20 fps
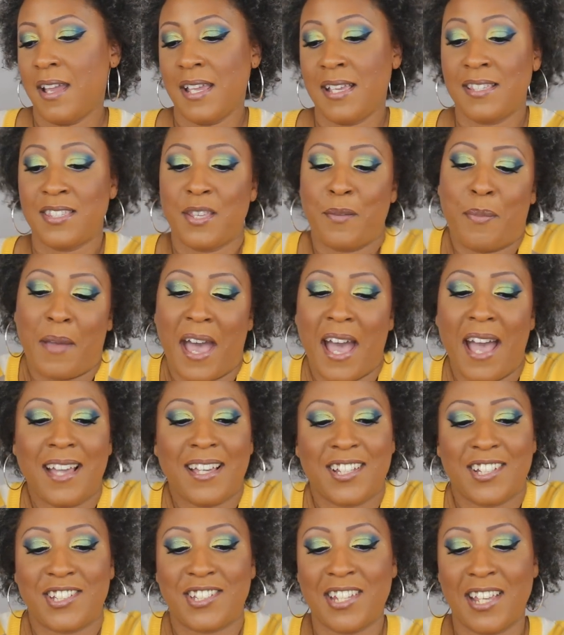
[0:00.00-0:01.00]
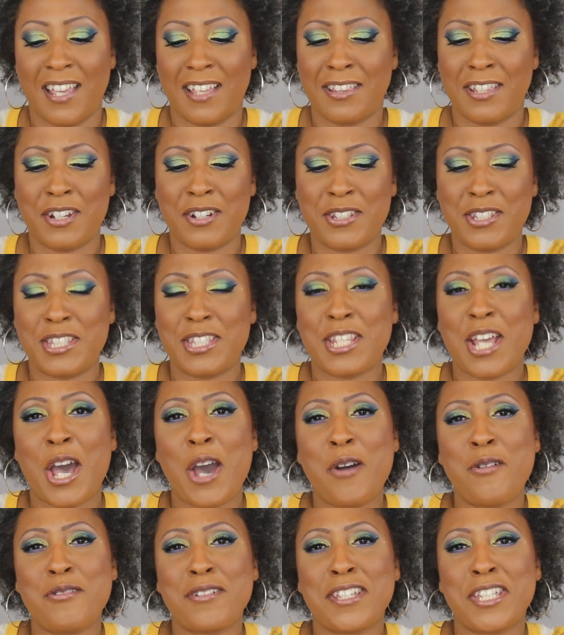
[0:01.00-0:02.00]
is the packaging. They're
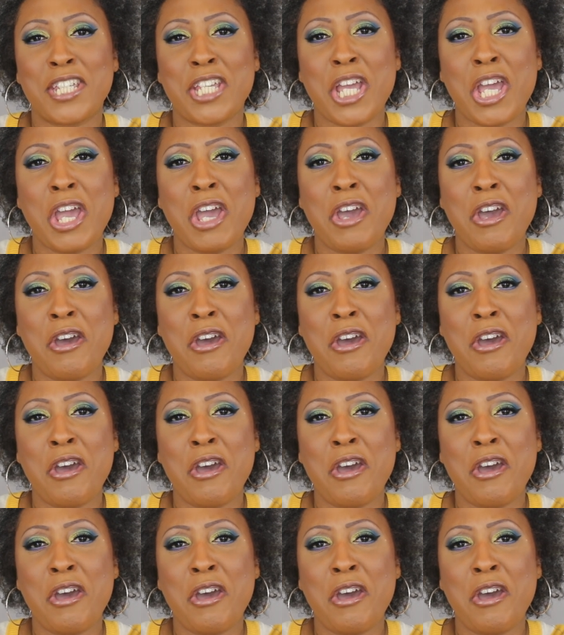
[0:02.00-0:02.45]
so cute.